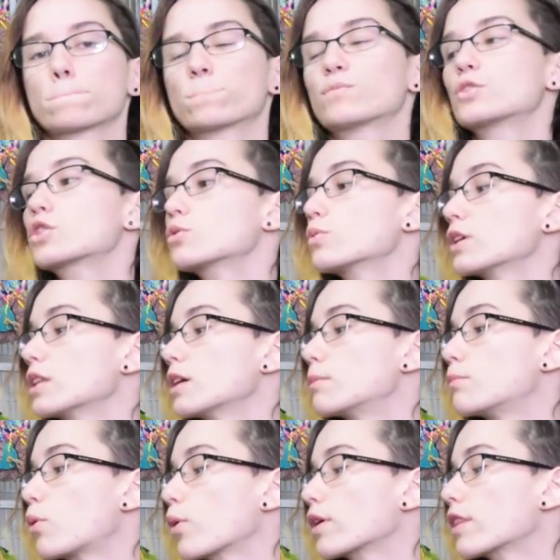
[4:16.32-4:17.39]
was a really
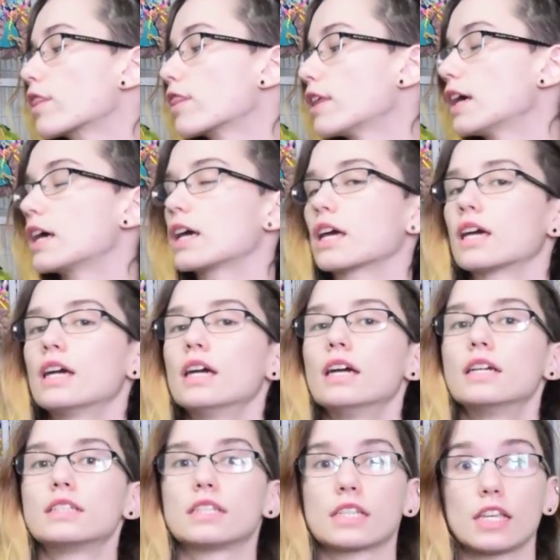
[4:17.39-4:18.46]
important thing
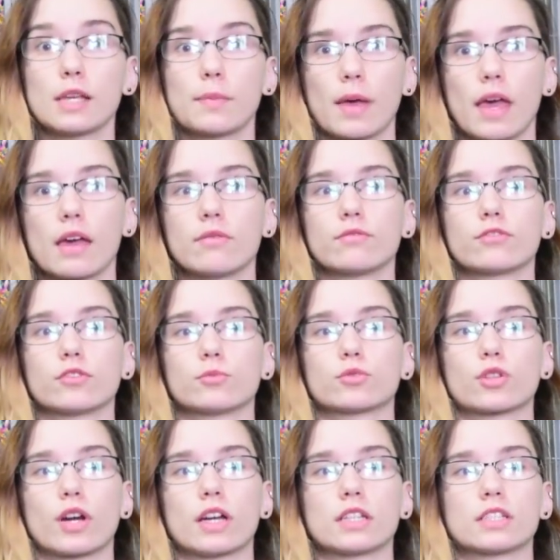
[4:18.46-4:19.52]
to keep him from
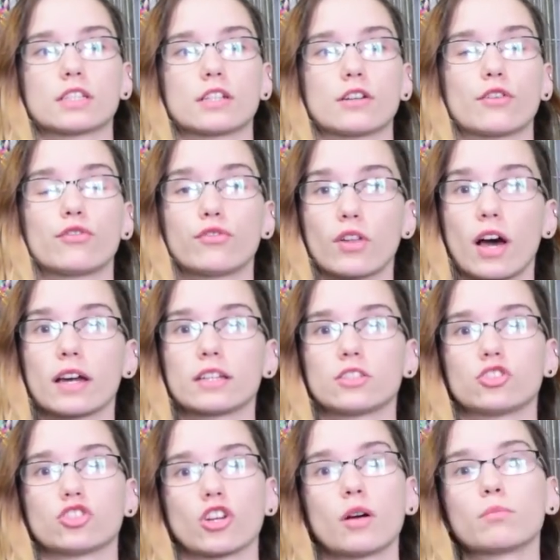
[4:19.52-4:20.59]
trying to fly
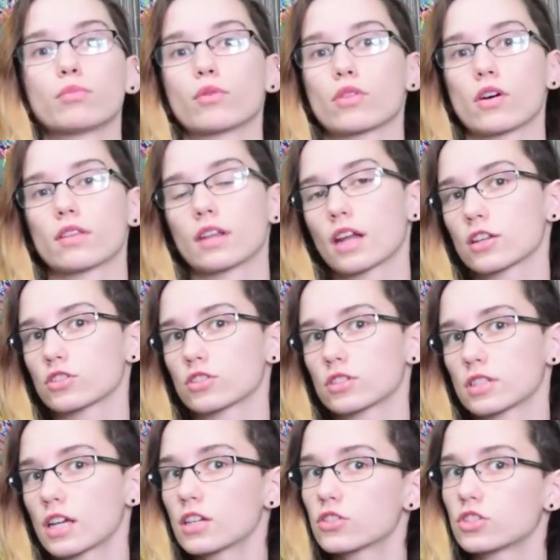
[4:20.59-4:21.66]
and jump with all that
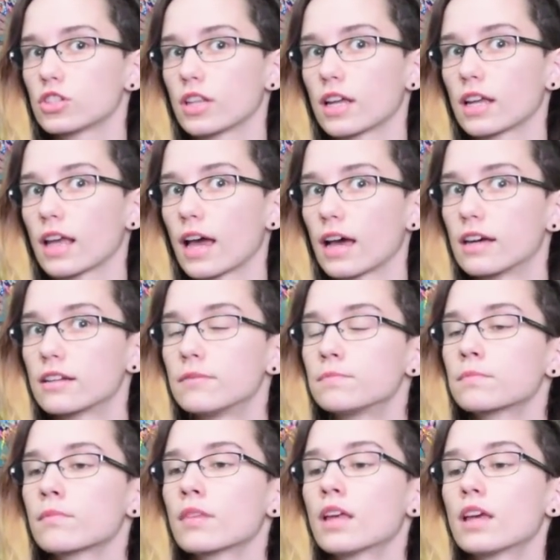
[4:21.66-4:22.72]
excess energy that he had.
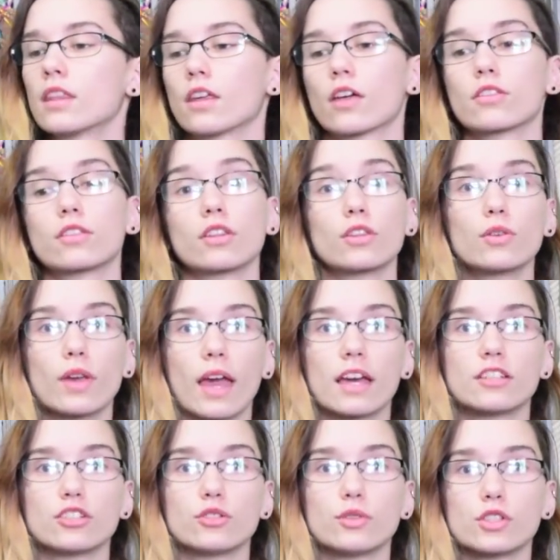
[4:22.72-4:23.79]
The other thing you
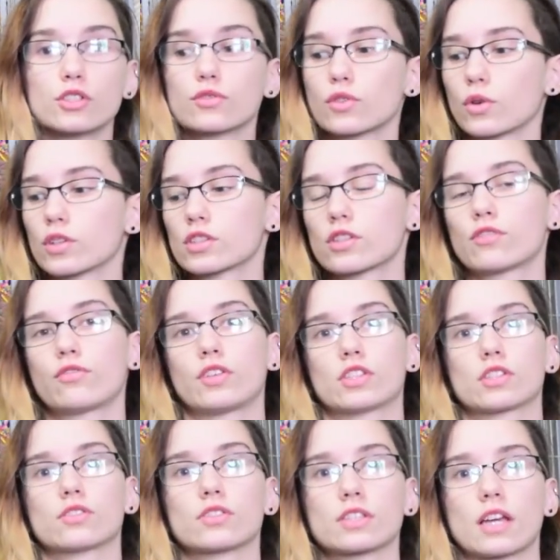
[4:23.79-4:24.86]
can do is, of course, the
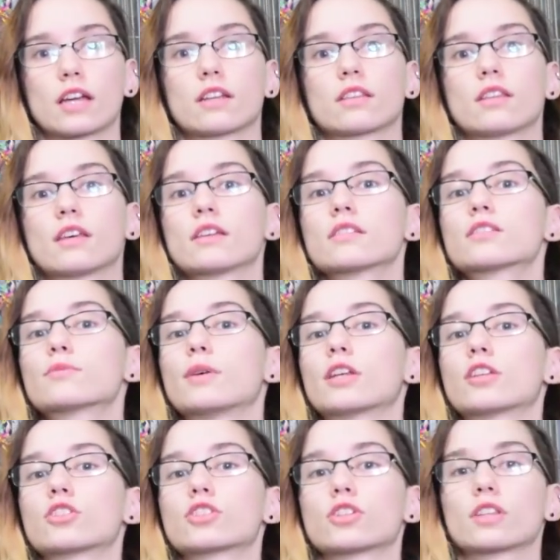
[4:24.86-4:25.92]
physical side of things,
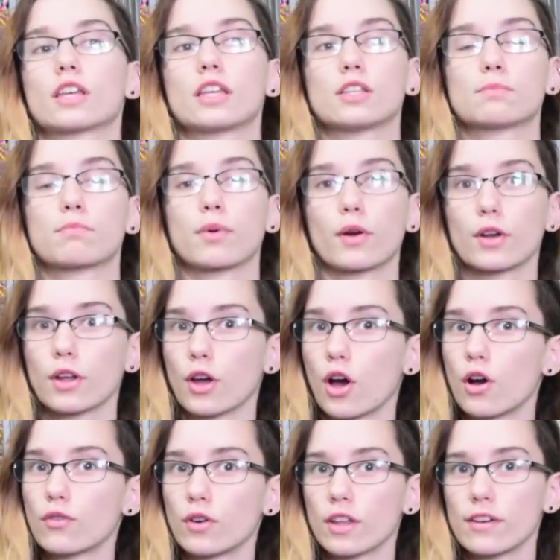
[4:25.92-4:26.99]
making sure that he's burning
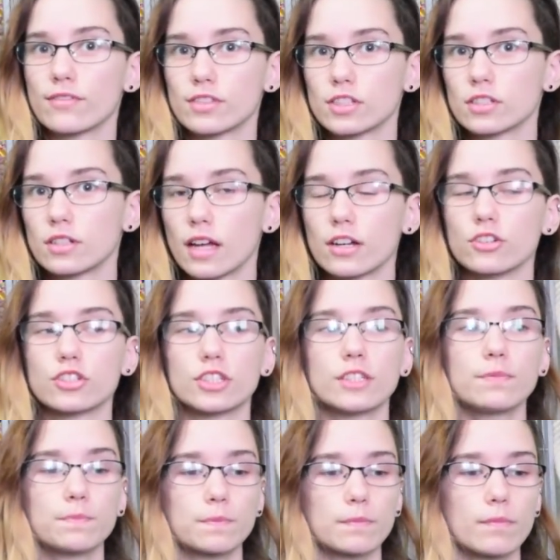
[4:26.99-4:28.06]
off all that physical energy.